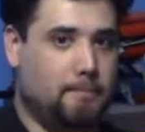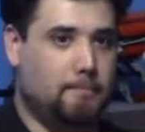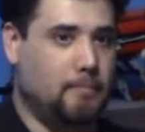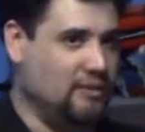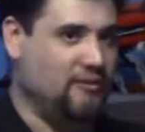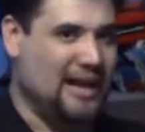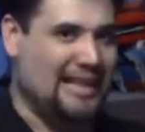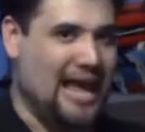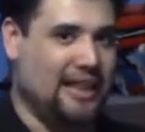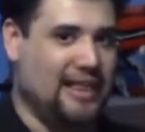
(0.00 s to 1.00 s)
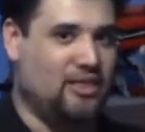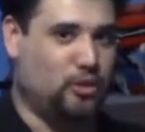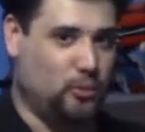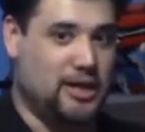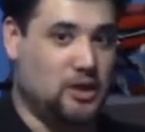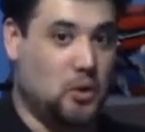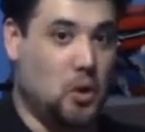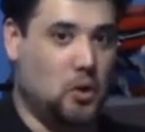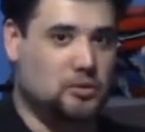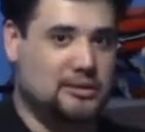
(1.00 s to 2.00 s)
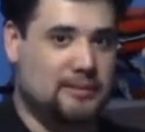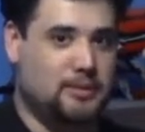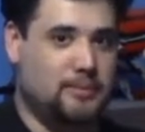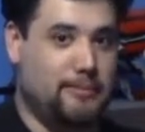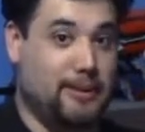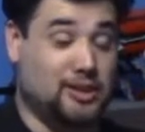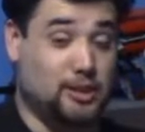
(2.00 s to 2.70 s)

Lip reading: but the fact that that 3-year-old seems to be mentally